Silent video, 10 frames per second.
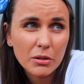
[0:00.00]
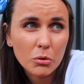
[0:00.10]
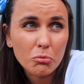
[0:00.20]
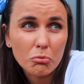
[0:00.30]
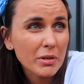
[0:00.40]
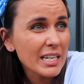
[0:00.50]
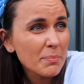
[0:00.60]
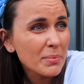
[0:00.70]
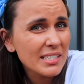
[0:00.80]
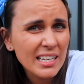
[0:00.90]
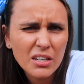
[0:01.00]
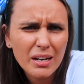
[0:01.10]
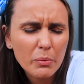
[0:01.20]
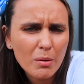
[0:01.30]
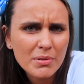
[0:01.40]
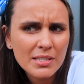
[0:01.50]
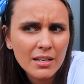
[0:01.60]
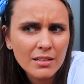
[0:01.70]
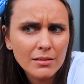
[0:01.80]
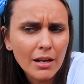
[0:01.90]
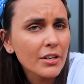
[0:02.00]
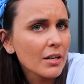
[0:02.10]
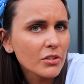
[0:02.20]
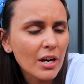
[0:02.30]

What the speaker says: 91%? Nothing over